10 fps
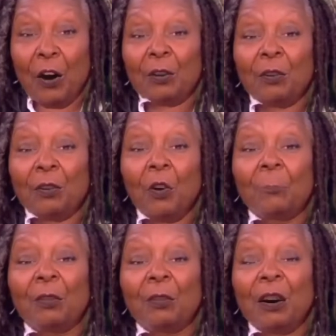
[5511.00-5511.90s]
thought about
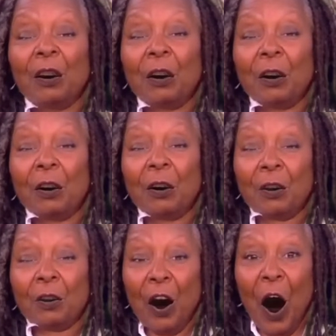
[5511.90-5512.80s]

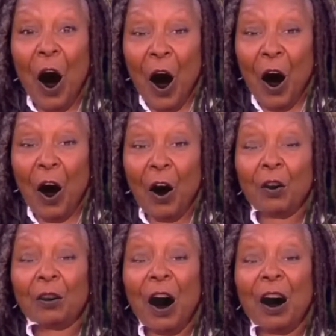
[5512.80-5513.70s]
it
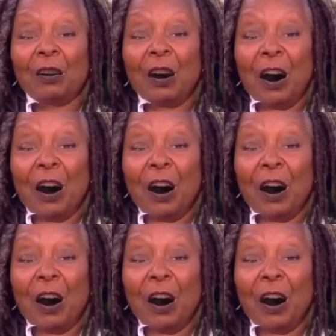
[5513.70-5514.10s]
like that.